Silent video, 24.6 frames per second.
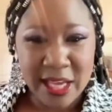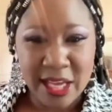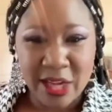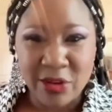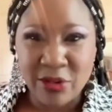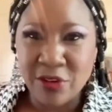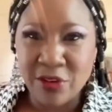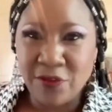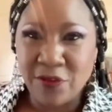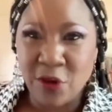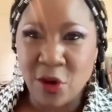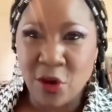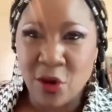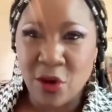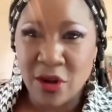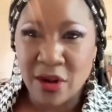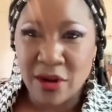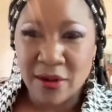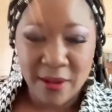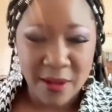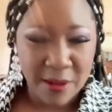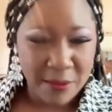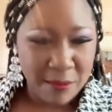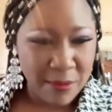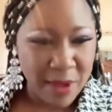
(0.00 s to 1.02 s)
Henry Ford
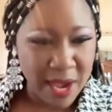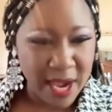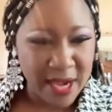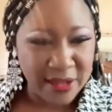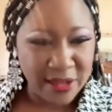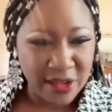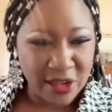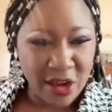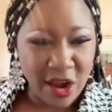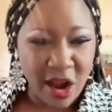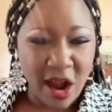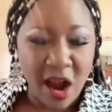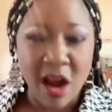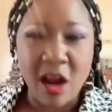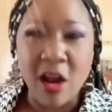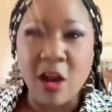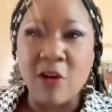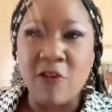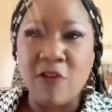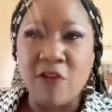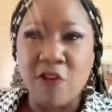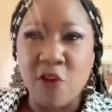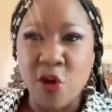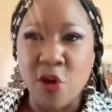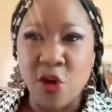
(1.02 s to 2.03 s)
made the car
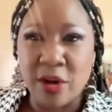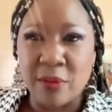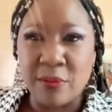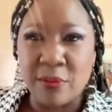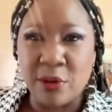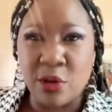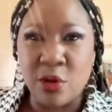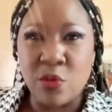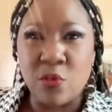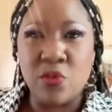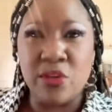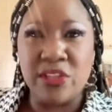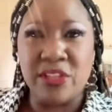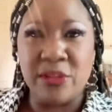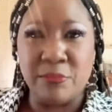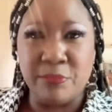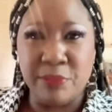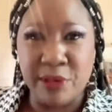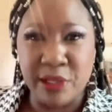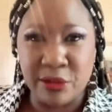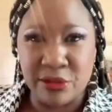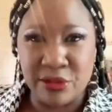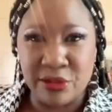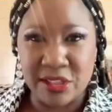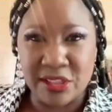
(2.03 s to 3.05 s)
affordable, which
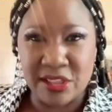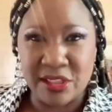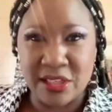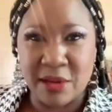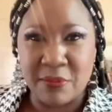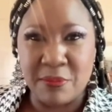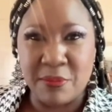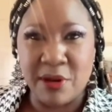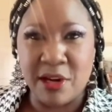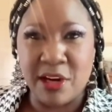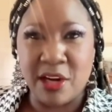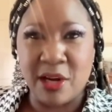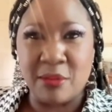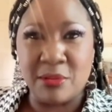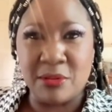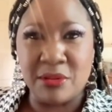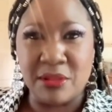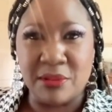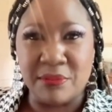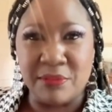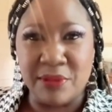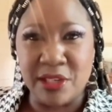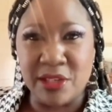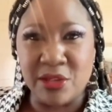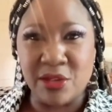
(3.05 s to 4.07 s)
built the suburbs,
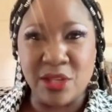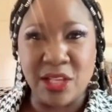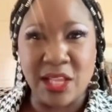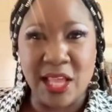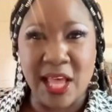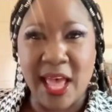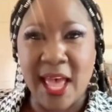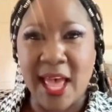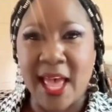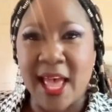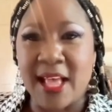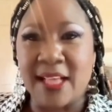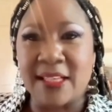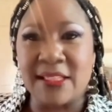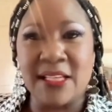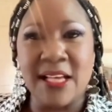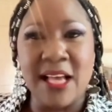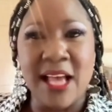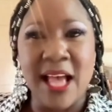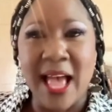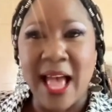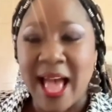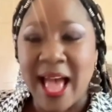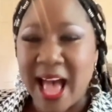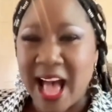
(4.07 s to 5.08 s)
the middle class,
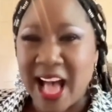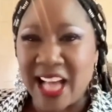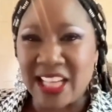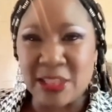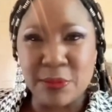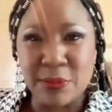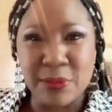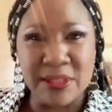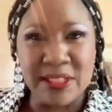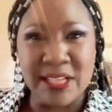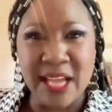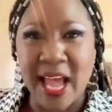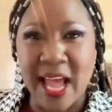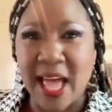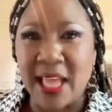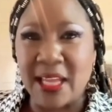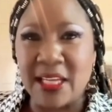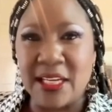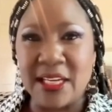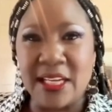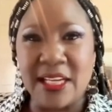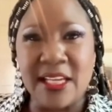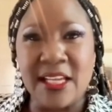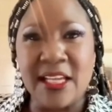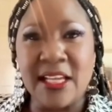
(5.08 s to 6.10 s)

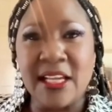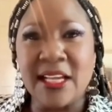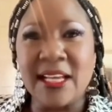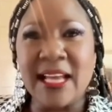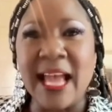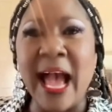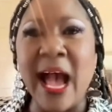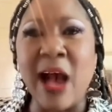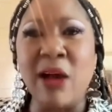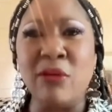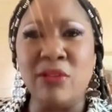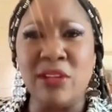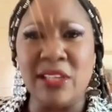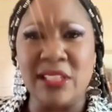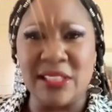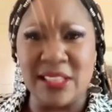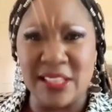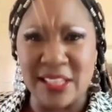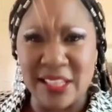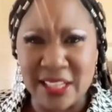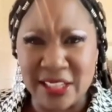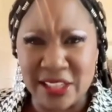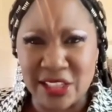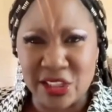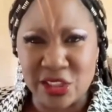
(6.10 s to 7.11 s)
hospitality, countless
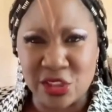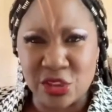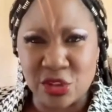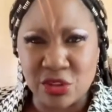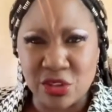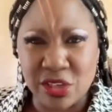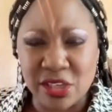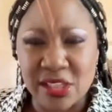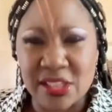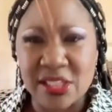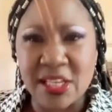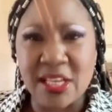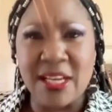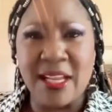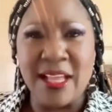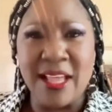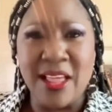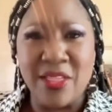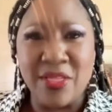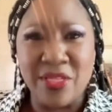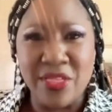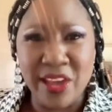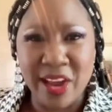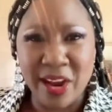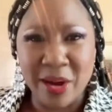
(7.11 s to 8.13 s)
industries.
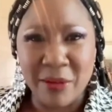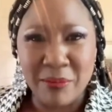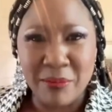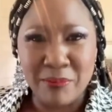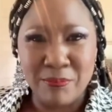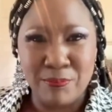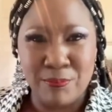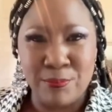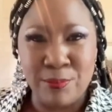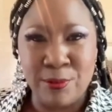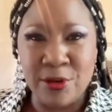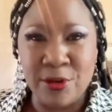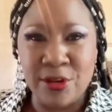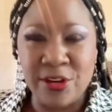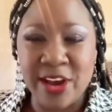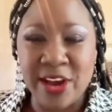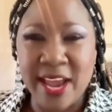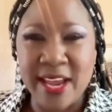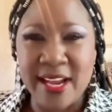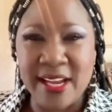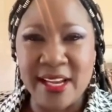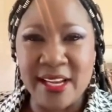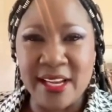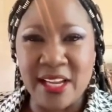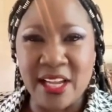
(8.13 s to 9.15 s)
They're
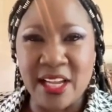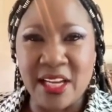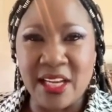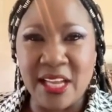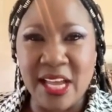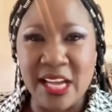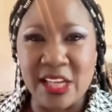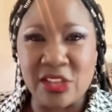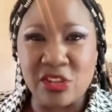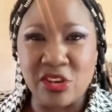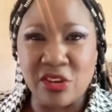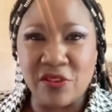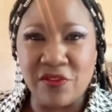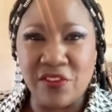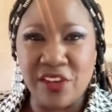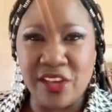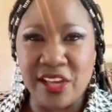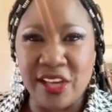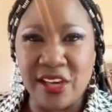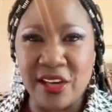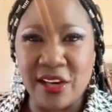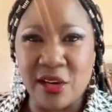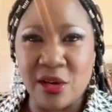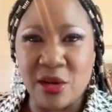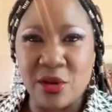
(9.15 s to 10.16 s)
creating an electric
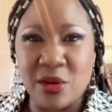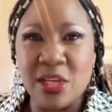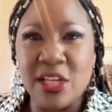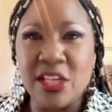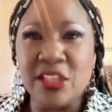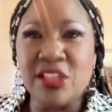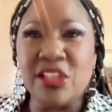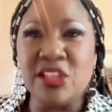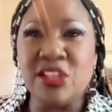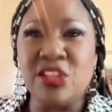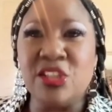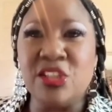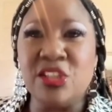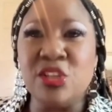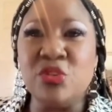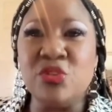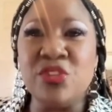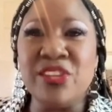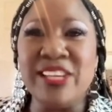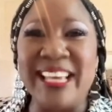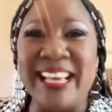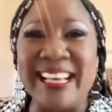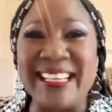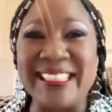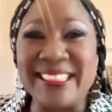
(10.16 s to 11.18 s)
vehicle to
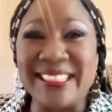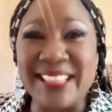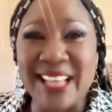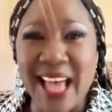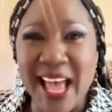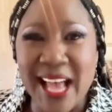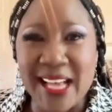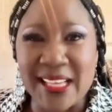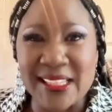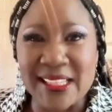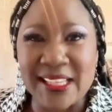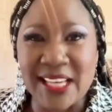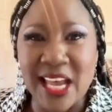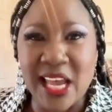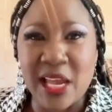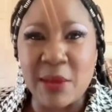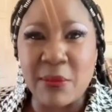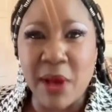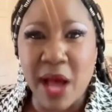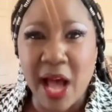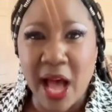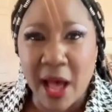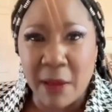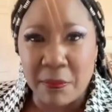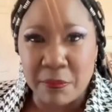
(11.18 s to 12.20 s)
do the exact
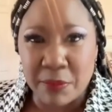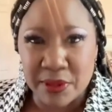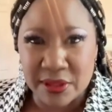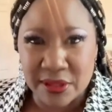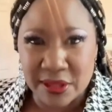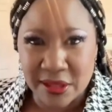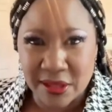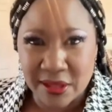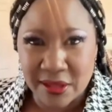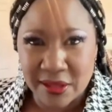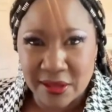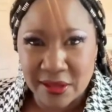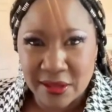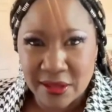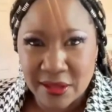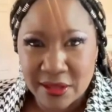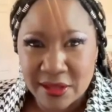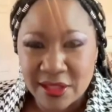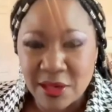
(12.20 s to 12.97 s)
same opposite,